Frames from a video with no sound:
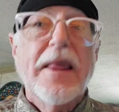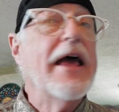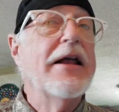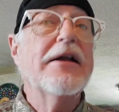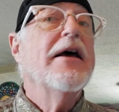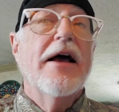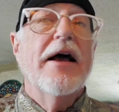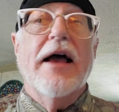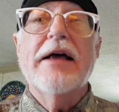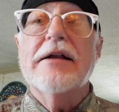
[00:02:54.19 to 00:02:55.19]
and
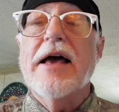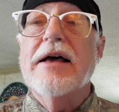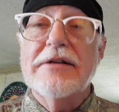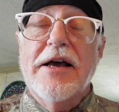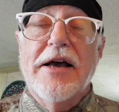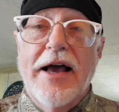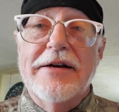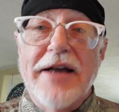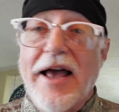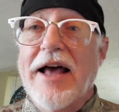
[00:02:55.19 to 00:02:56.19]
and and
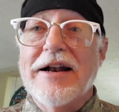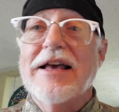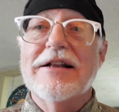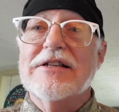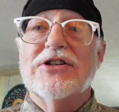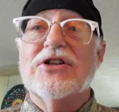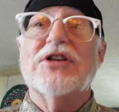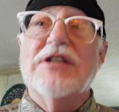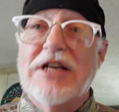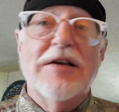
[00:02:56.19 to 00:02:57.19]
and and it
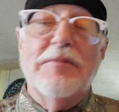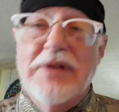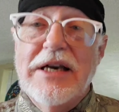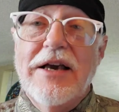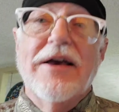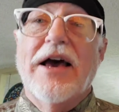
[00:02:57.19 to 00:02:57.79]
hit me.